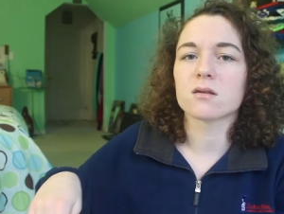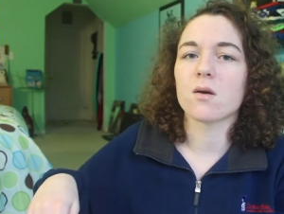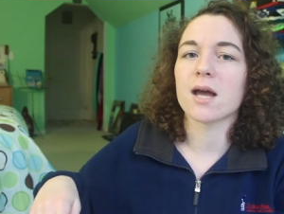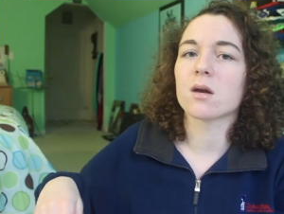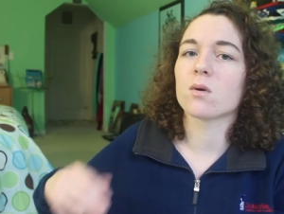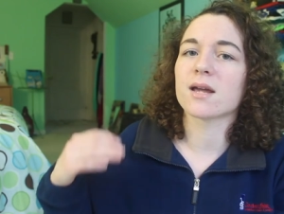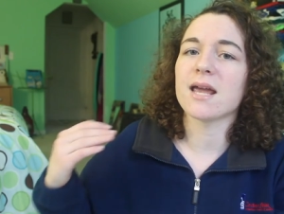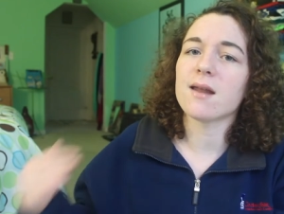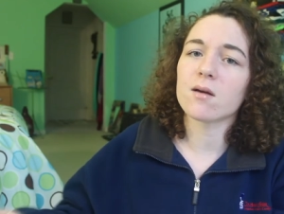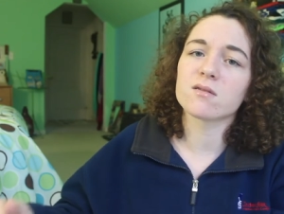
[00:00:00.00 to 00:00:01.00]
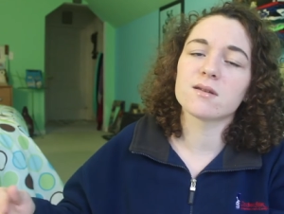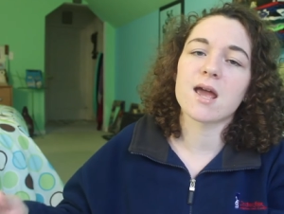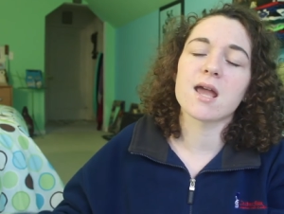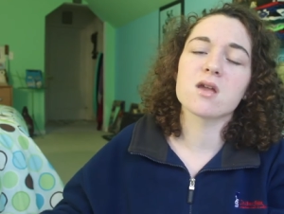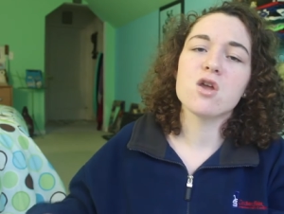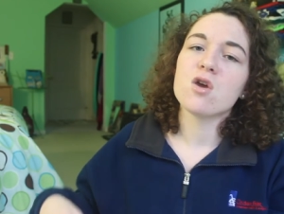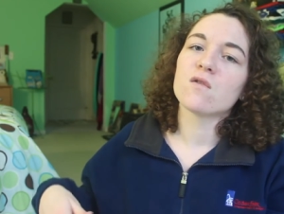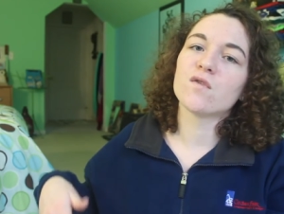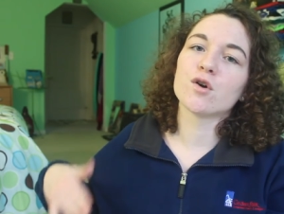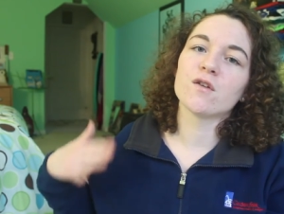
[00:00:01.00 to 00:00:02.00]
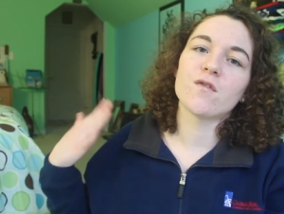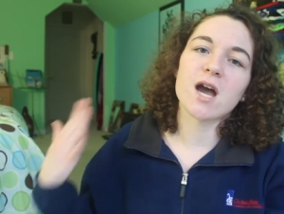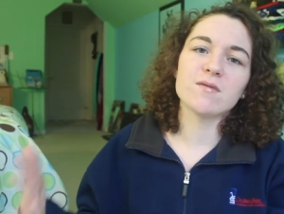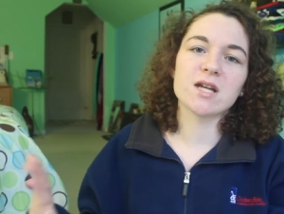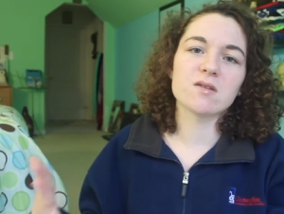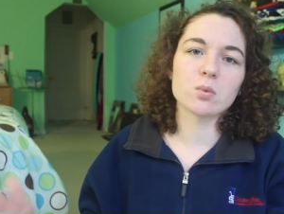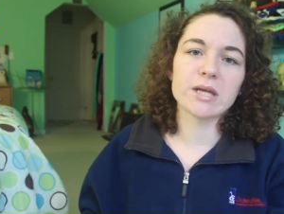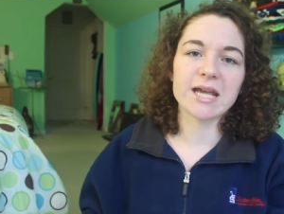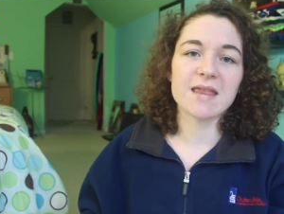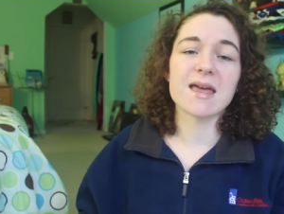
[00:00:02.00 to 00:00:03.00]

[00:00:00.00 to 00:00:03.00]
So I could work eight hours a day for five days a week,